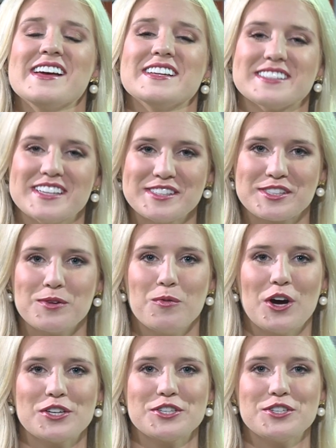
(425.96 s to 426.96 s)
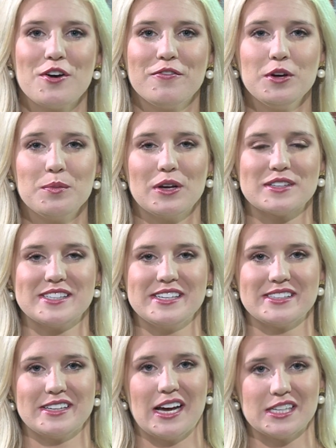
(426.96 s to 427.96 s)
Since the Ouachita football
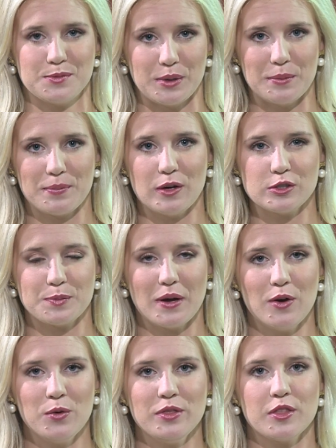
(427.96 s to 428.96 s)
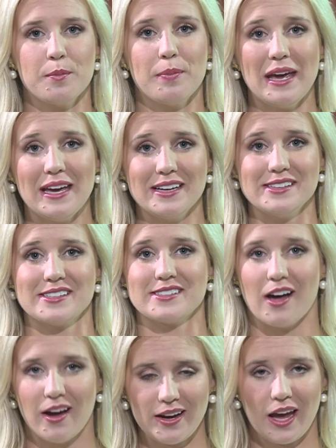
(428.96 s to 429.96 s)
season has been postponed, the band is
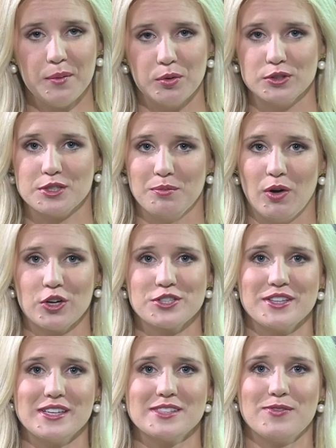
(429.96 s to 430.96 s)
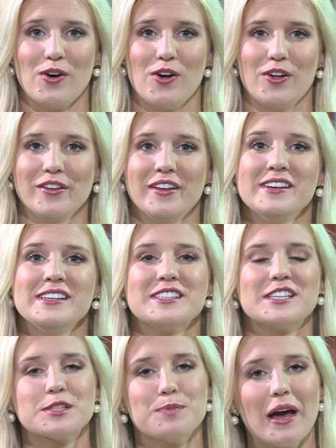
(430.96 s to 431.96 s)
unable to march this fall.
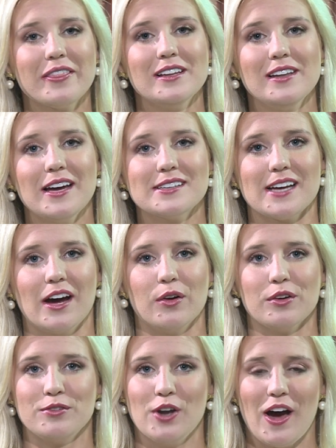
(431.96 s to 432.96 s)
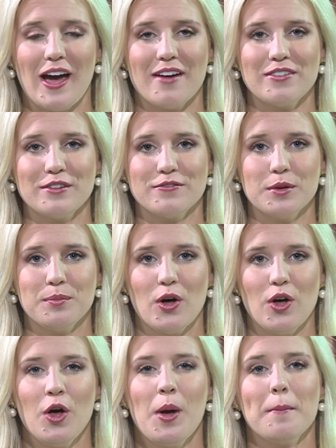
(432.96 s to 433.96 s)
Despite the letdown of not having
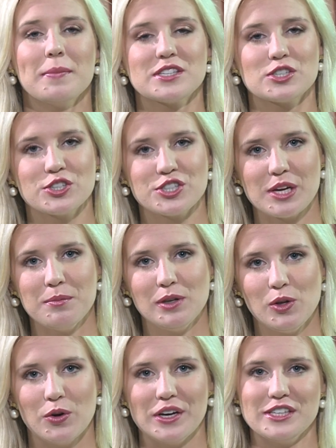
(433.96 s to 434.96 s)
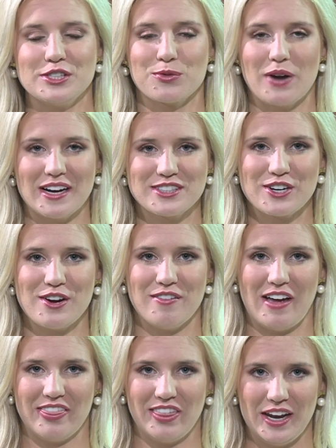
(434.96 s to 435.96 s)
football, Mr. Jim Lloyd, director of
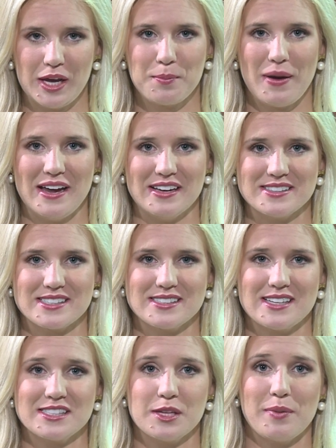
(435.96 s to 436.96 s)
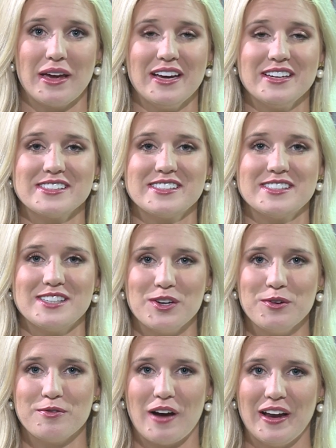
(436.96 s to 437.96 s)
athletic bands, says the band is
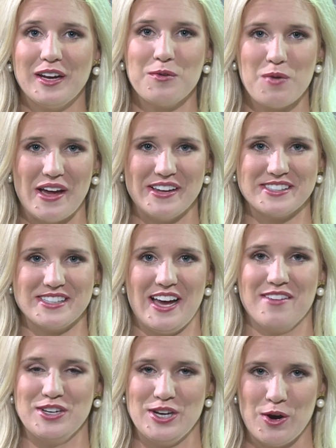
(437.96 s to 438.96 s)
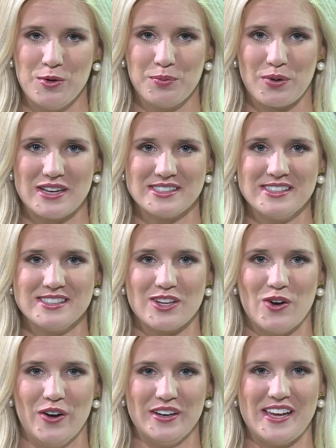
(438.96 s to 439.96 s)
still finding ways to have a known presence
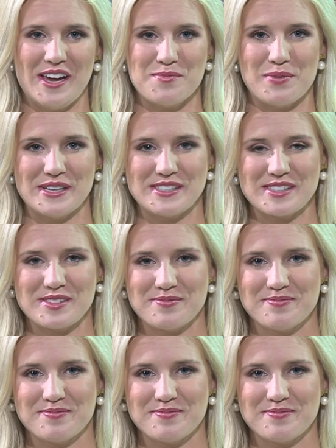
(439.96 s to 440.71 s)
on campus.